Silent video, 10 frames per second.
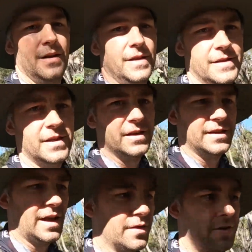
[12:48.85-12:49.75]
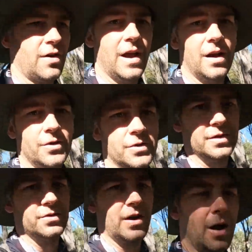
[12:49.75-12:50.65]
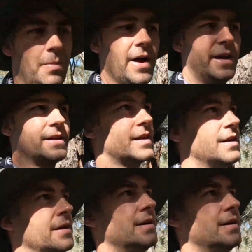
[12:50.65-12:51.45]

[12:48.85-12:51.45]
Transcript: These idiots out on the trail using trail bikes.